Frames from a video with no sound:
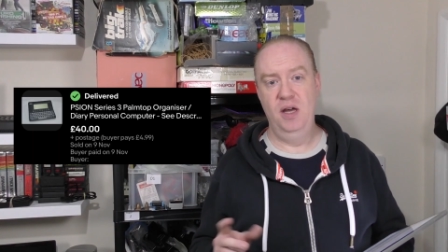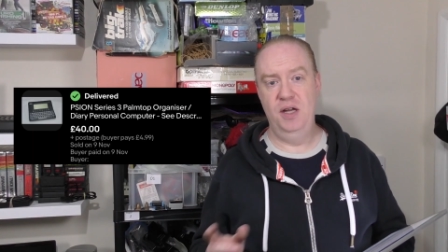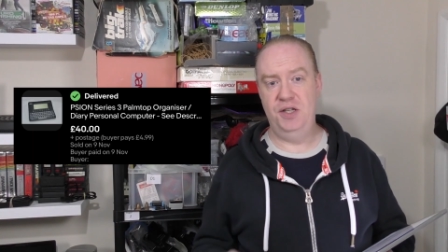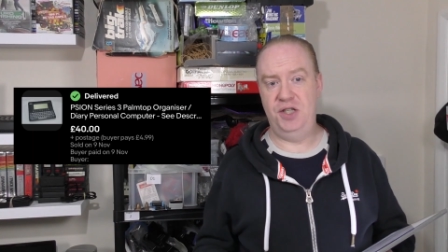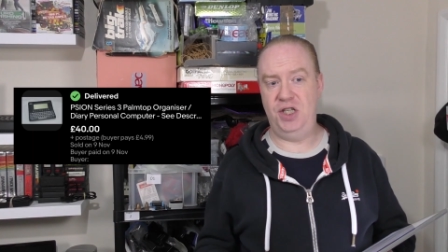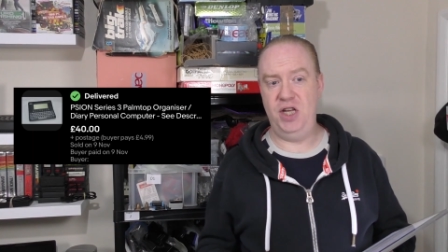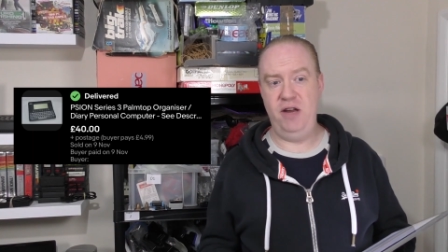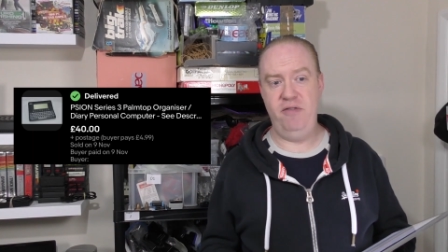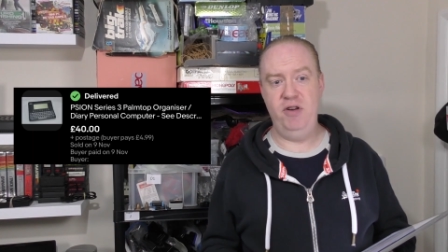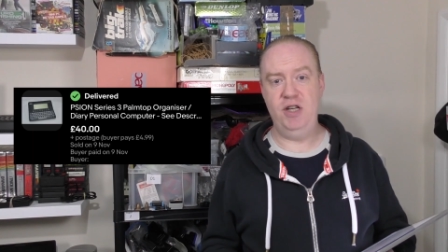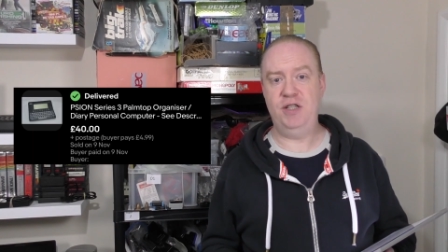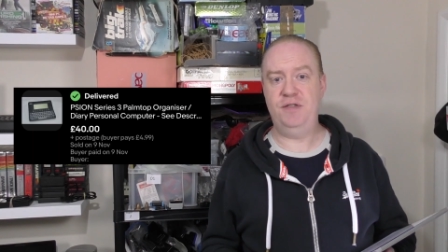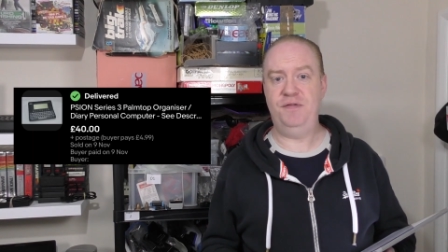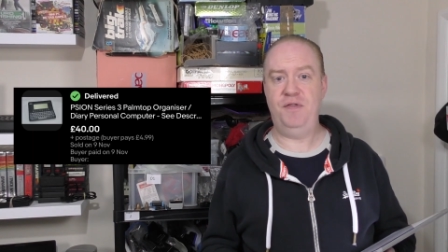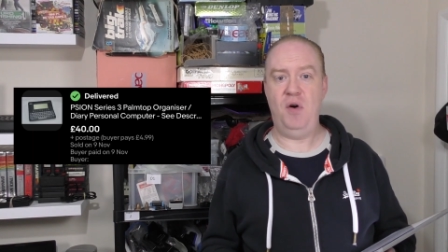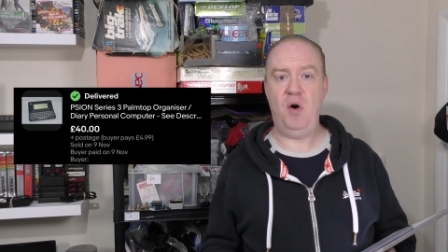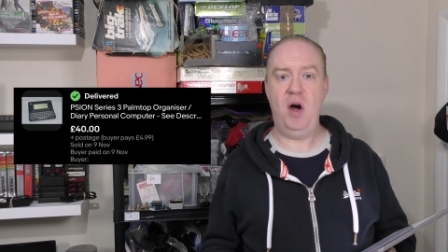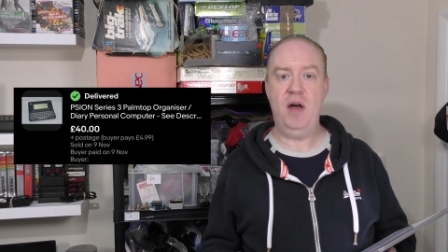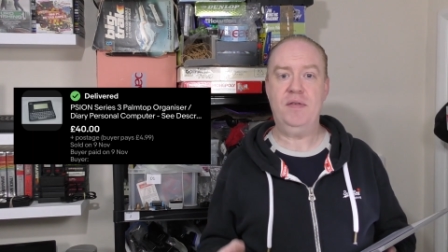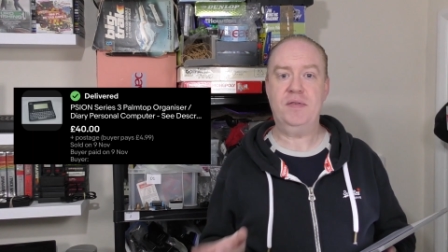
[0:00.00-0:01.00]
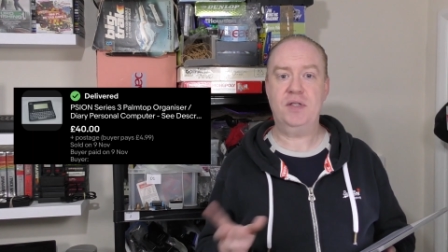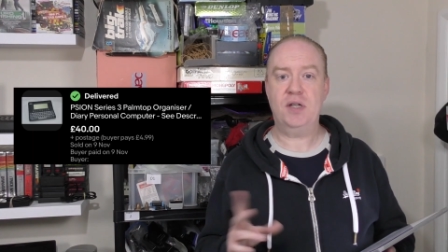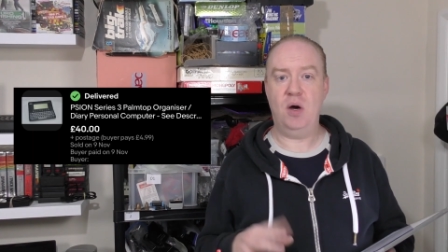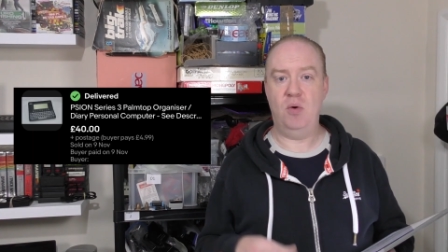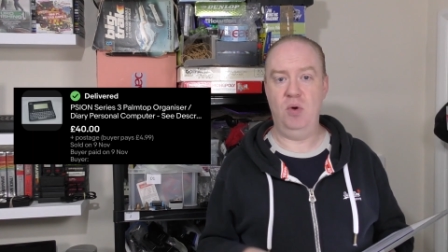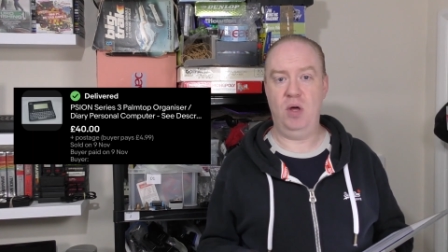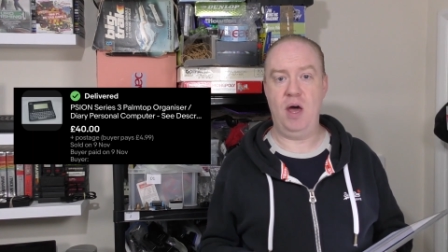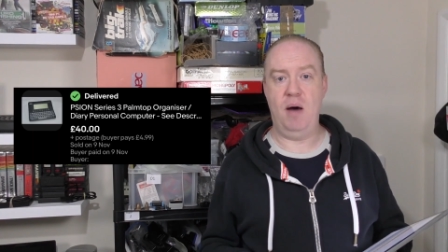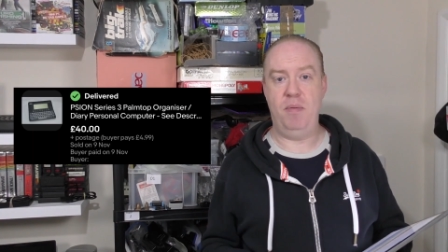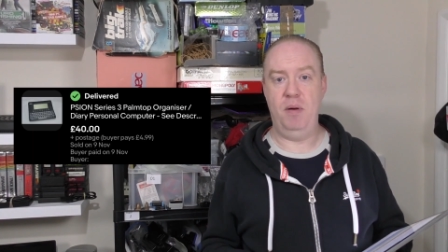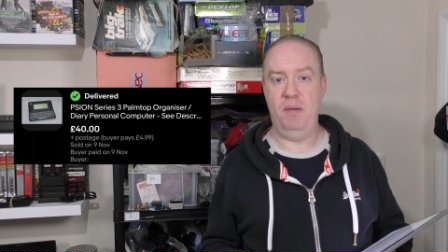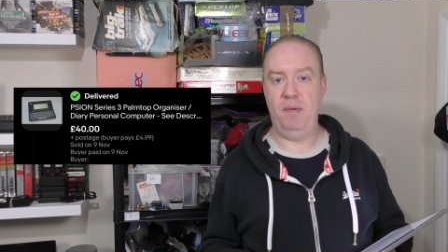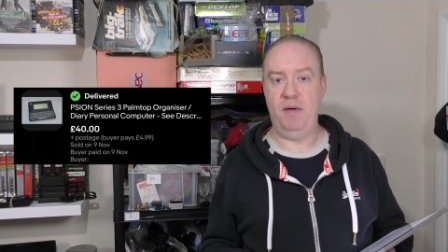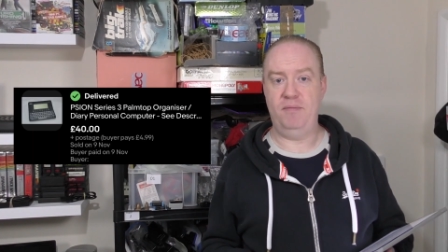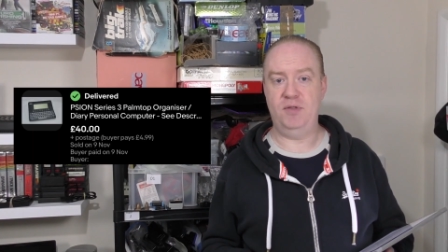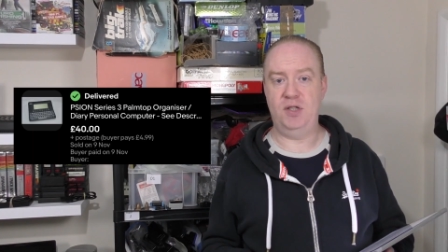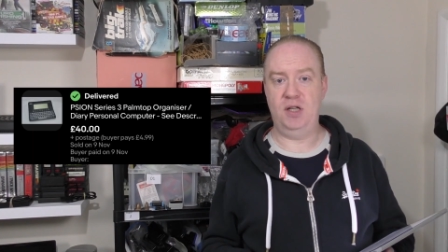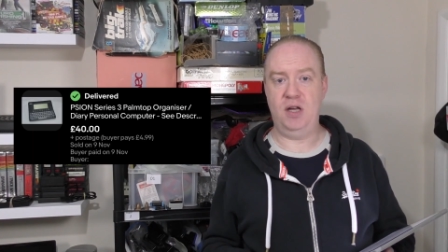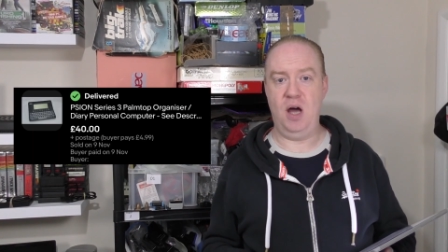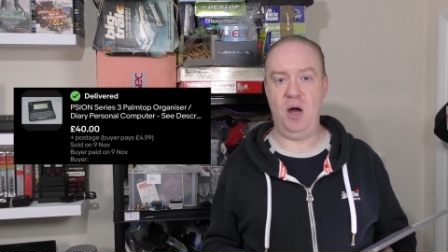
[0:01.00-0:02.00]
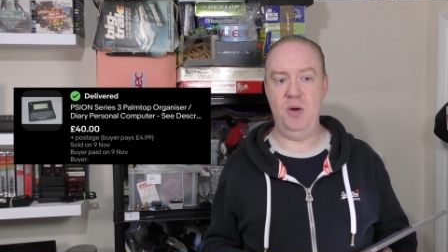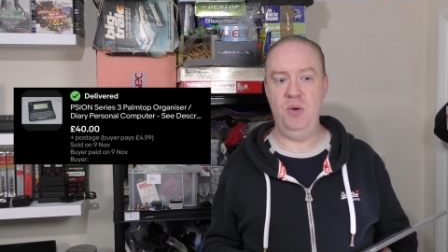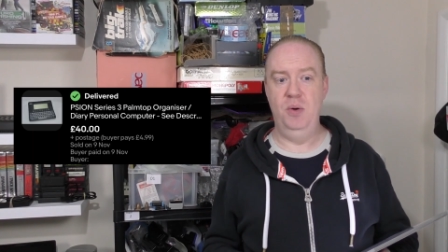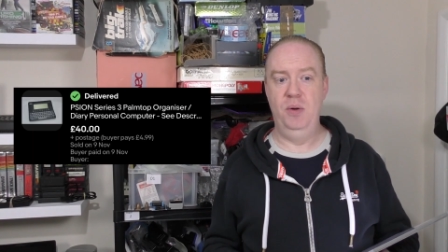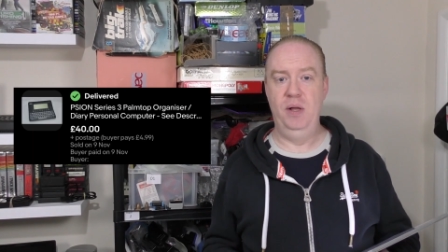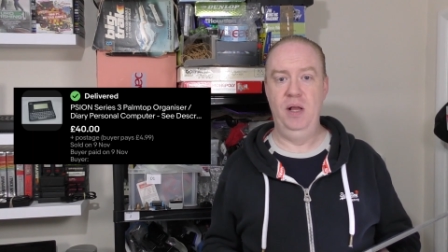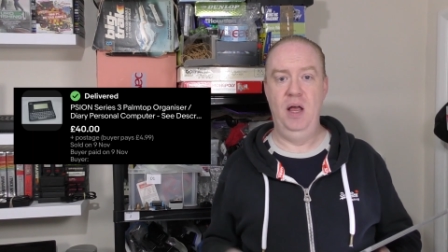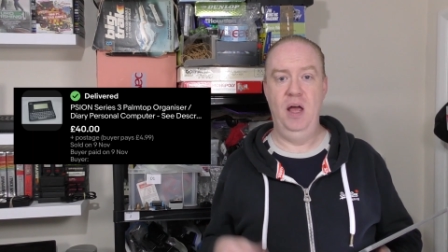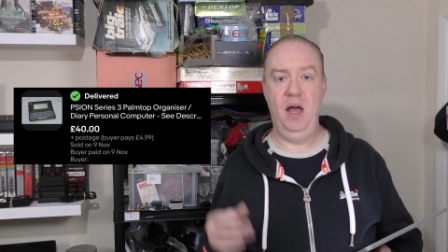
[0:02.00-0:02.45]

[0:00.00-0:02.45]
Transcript: Series 5 sold a couple of months ago,